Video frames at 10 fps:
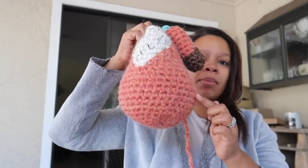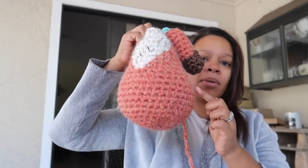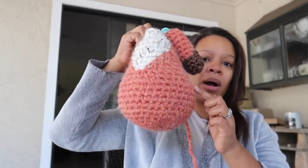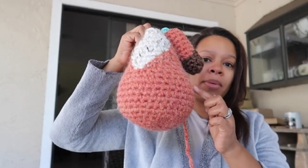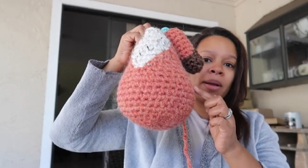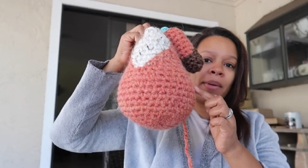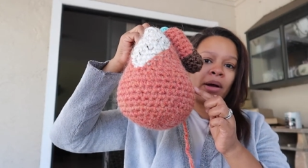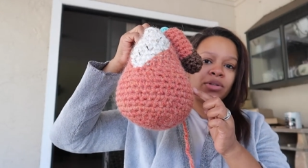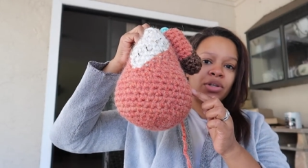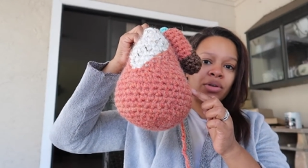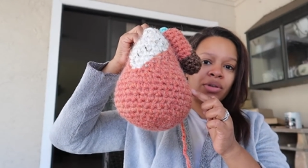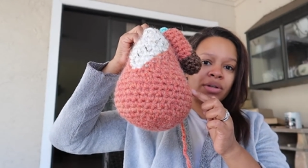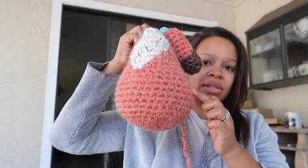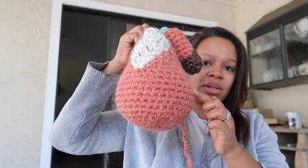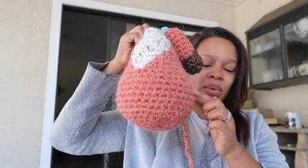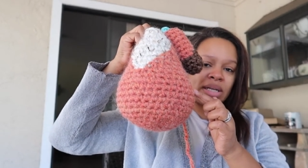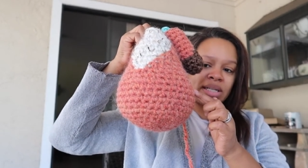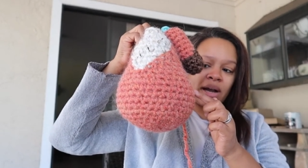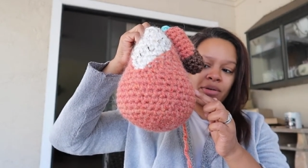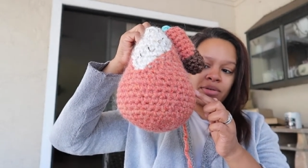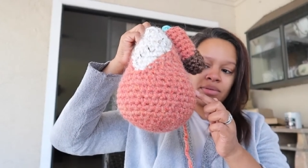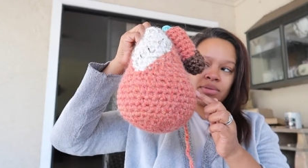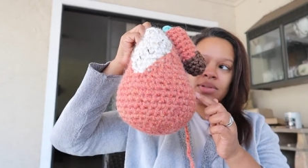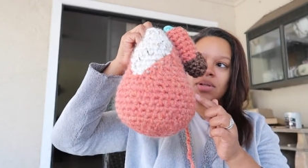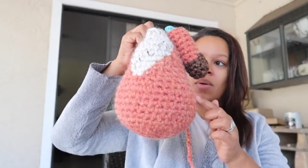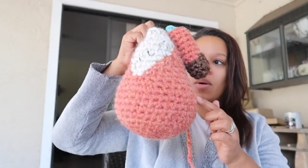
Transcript: probably about 2/3 the way down. So